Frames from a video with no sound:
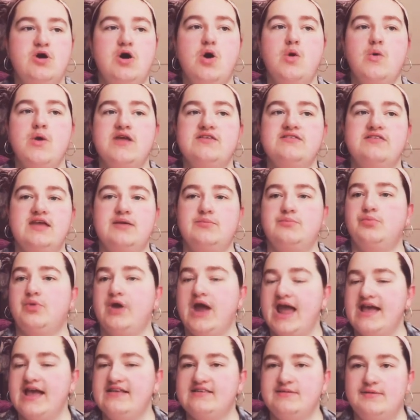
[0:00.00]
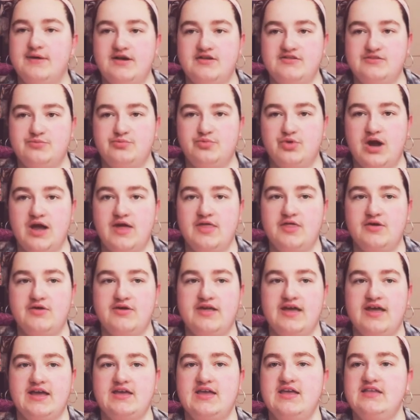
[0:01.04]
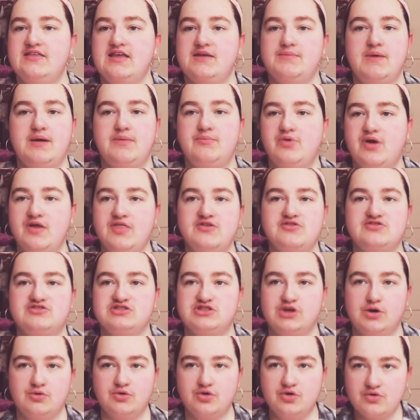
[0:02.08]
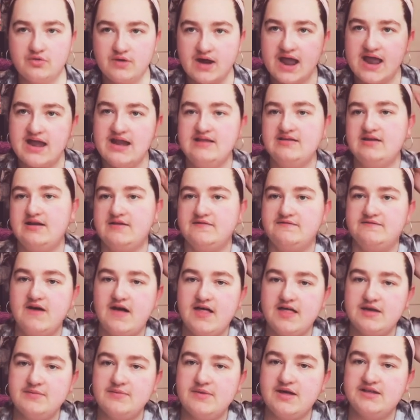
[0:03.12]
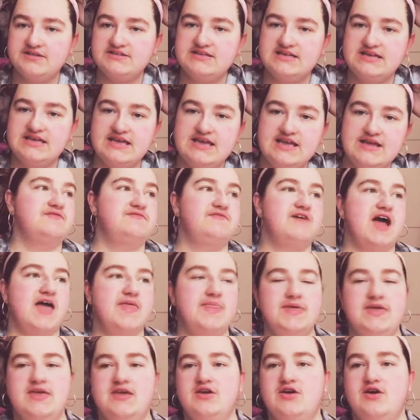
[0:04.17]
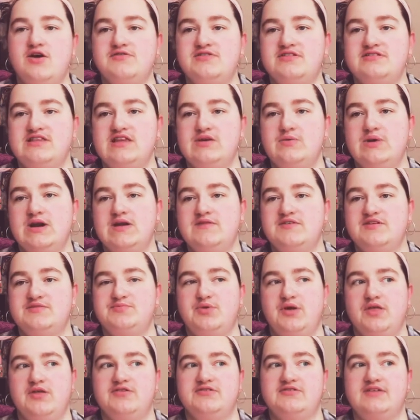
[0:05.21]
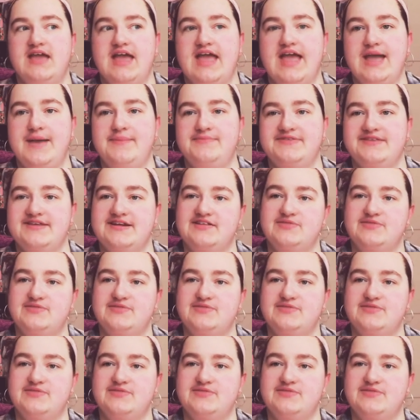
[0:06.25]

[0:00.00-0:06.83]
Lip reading: always like brags about his brother, and like, he's like, my brother's so great, he's on a volleyball team. Finally, he goes to see one of his brother's games, and his